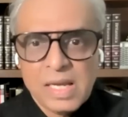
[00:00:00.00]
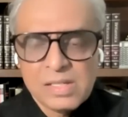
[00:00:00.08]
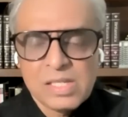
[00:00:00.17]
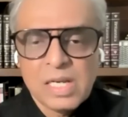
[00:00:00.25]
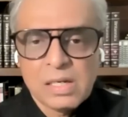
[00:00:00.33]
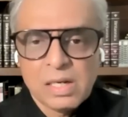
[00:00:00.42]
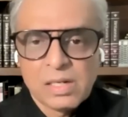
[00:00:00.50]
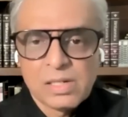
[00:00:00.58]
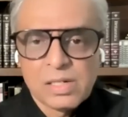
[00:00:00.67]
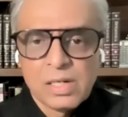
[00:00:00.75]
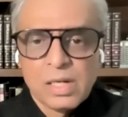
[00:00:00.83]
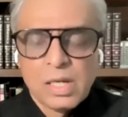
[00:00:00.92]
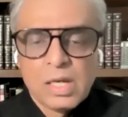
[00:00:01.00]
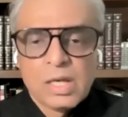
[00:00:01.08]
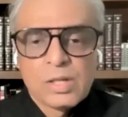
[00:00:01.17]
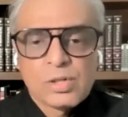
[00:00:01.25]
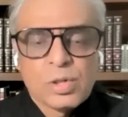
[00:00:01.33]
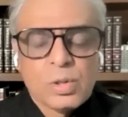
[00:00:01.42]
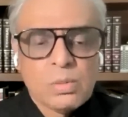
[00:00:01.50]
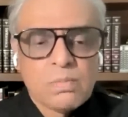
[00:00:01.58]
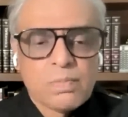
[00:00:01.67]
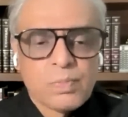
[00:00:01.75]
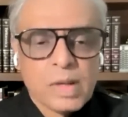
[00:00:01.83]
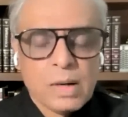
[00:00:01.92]
has settled.
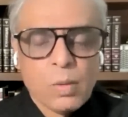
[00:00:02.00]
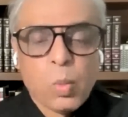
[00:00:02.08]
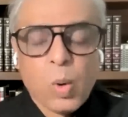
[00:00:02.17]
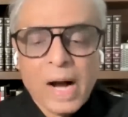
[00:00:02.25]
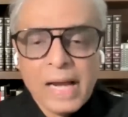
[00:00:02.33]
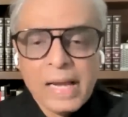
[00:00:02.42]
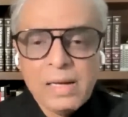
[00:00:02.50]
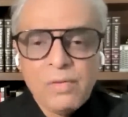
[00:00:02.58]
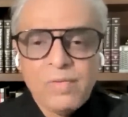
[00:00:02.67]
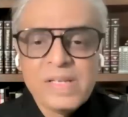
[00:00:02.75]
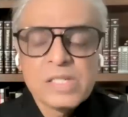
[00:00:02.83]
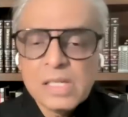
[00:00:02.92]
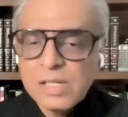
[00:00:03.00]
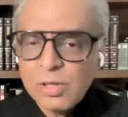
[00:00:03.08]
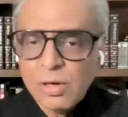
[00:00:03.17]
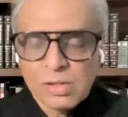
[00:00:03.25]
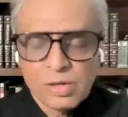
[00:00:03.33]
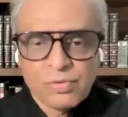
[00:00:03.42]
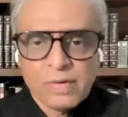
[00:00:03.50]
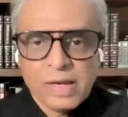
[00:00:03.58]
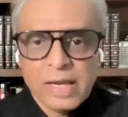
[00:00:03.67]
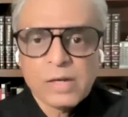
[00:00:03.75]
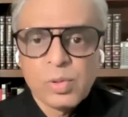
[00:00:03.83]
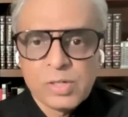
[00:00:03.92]
So while we still talk of
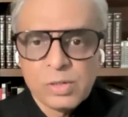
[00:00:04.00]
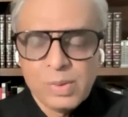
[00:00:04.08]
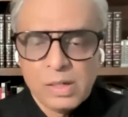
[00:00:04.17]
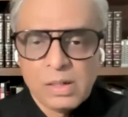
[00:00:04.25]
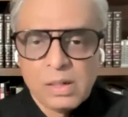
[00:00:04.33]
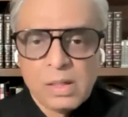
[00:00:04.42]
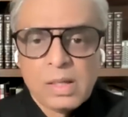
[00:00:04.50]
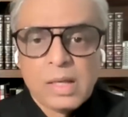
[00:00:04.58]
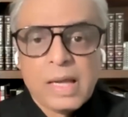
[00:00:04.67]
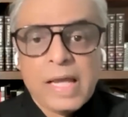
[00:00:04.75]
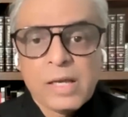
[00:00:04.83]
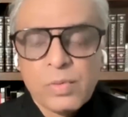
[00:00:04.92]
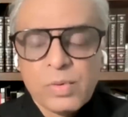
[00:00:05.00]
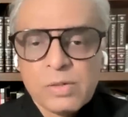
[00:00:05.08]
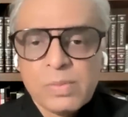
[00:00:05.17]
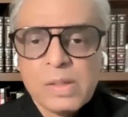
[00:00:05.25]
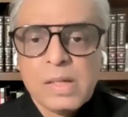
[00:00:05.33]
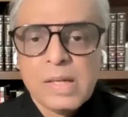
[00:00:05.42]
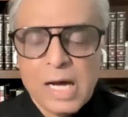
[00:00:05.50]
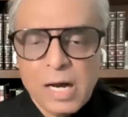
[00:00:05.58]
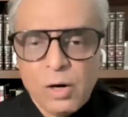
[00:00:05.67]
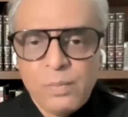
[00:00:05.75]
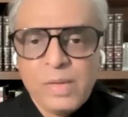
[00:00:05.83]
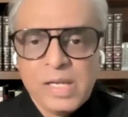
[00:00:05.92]
equitable, equitable
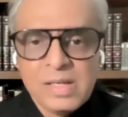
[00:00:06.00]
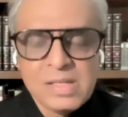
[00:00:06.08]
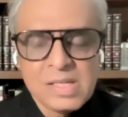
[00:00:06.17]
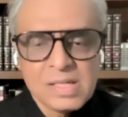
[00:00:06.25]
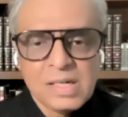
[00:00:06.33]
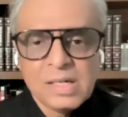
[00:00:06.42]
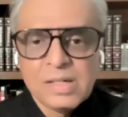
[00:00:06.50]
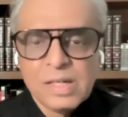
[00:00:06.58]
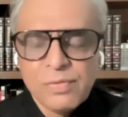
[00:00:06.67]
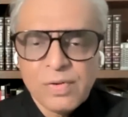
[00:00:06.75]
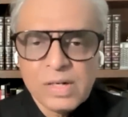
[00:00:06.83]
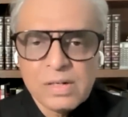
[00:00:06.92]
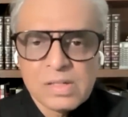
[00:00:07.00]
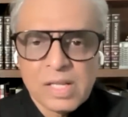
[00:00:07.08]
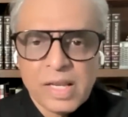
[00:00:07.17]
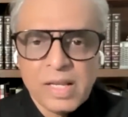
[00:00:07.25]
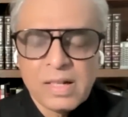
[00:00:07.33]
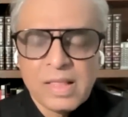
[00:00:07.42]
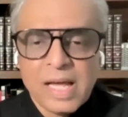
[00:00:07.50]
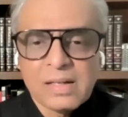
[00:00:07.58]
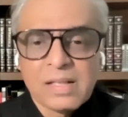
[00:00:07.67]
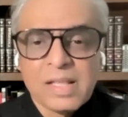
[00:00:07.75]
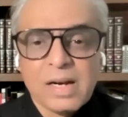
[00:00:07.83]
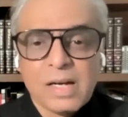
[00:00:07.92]
now means a different thing,
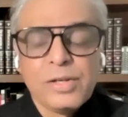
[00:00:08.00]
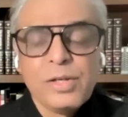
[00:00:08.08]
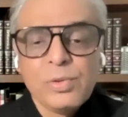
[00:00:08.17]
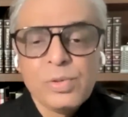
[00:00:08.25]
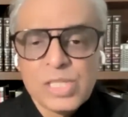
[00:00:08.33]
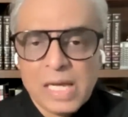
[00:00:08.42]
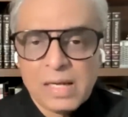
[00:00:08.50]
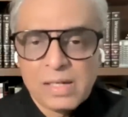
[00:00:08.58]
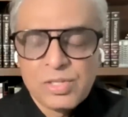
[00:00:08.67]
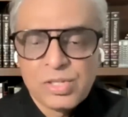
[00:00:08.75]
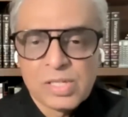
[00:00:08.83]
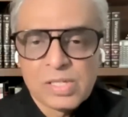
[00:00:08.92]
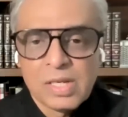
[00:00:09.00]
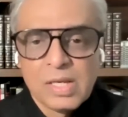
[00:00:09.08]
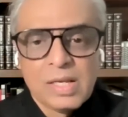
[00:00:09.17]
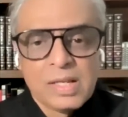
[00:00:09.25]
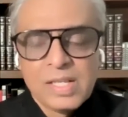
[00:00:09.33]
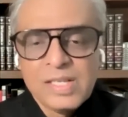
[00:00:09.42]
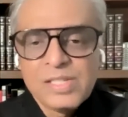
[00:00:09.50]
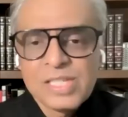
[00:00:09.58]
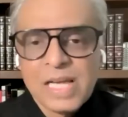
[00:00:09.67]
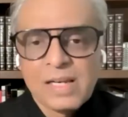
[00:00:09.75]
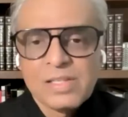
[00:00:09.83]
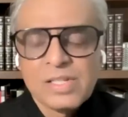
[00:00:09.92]
that there are new challenges. These
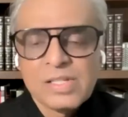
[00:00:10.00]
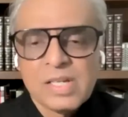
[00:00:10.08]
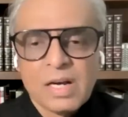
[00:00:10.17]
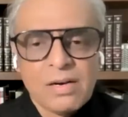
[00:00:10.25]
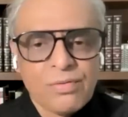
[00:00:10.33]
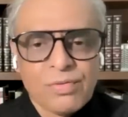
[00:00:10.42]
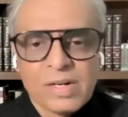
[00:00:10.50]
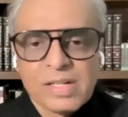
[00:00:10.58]
challenges are, for